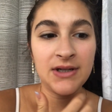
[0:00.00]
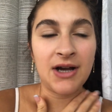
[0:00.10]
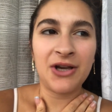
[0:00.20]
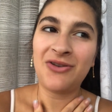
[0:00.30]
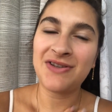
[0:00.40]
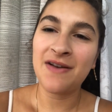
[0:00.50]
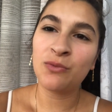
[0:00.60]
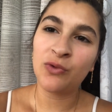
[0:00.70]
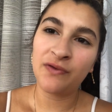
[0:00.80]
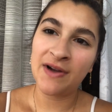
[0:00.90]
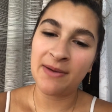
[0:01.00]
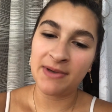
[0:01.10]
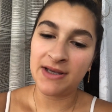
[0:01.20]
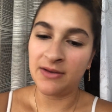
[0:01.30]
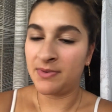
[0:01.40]
I used to have more family
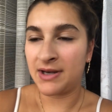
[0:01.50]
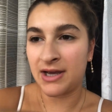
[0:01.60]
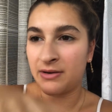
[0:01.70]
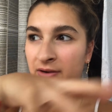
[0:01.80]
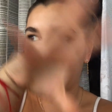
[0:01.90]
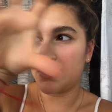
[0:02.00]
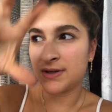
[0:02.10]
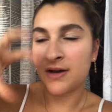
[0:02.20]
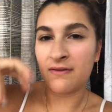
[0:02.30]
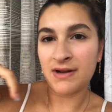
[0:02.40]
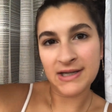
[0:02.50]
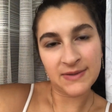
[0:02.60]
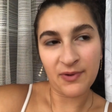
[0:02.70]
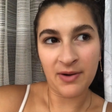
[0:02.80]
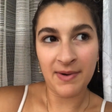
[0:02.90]
here, but now everyone's kind of like
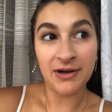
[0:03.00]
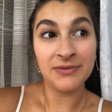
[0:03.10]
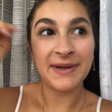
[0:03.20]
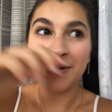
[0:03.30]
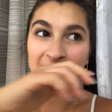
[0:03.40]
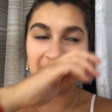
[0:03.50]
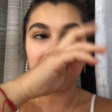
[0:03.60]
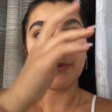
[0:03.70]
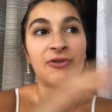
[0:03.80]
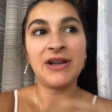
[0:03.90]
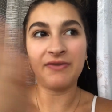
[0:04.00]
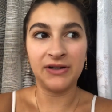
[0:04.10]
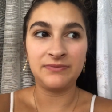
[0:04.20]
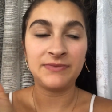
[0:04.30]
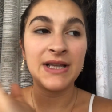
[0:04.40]
spread about. But anyway, really fun.
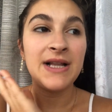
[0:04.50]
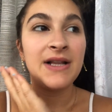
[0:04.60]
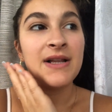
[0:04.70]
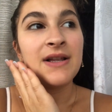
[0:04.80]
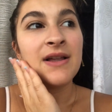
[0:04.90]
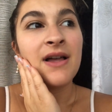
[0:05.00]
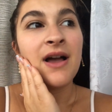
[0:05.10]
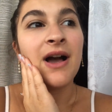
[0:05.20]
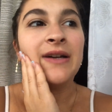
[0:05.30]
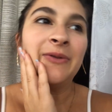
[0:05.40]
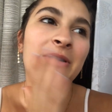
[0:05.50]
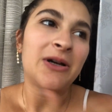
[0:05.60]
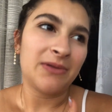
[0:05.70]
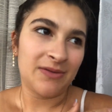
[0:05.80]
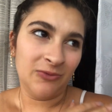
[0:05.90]
I woke
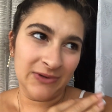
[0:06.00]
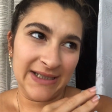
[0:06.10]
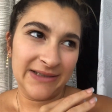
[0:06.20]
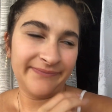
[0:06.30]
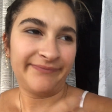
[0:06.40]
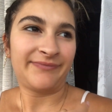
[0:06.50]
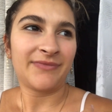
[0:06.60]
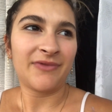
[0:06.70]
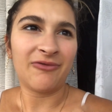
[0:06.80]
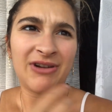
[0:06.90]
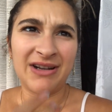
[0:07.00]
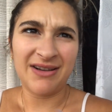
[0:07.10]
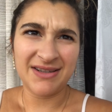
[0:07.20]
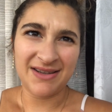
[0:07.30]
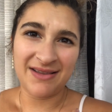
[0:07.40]
up this morning
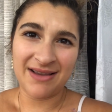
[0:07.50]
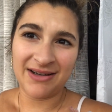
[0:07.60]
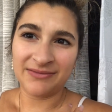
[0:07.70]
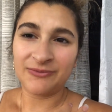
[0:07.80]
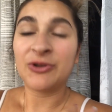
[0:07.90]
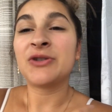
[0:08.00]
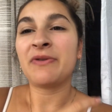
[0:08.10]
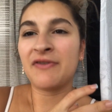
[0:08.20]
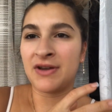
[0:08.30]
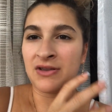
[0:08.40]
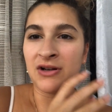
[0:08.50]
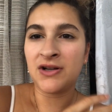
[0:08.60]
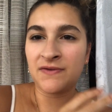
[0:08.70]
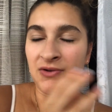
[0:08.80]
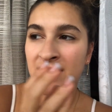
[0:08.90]
realising that, well, to be fair, the
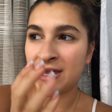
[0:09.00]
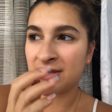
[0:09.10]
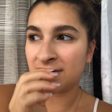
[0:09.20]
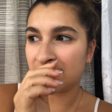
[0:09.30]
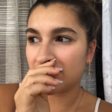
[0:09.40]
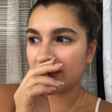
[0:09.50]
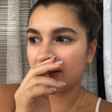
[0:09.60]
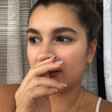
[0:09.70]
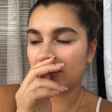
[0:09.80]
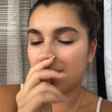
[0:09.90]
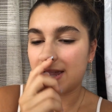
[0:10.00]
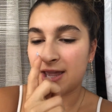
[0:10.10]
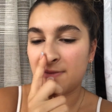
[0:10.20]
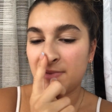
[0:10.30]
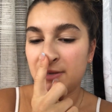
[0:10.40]
last few days, I
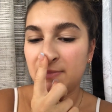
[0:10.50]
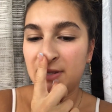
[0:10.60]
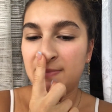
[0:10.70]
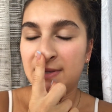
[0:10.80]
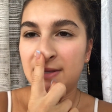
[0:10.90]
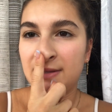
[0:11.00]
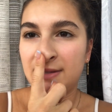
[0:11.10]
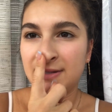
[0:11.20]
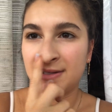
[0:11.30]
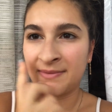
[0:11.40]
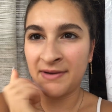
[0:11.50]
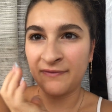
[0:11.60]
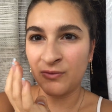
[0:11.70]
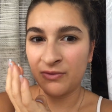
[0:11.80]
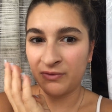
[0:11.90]
came here, maybe this is my
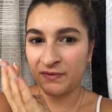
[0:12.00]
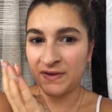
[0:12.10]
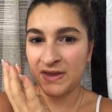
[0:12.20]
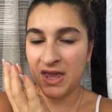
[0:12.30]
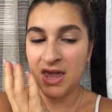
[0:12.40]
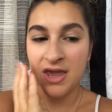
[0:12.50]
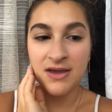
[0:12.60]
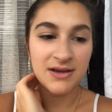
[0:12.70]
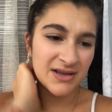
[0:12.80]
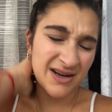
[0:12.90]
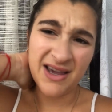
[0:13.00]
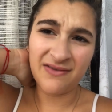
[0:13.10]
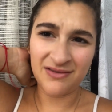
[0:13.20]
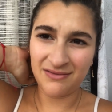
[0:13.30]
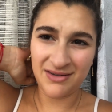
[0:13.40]
fourth or fifth day, and I
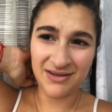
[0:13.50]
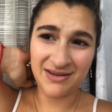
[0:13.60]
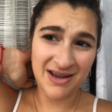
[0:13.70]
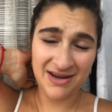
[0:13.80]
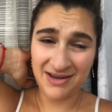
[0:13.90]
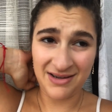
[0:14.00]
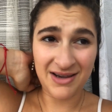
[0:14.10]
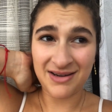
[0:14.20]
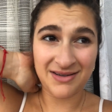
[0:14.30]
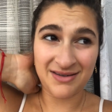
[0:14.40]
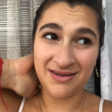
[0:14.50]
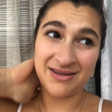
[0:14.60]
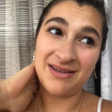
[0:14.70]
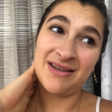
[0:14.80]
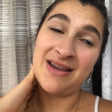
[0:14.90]
haven't done any
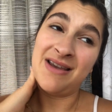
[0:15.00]
exercise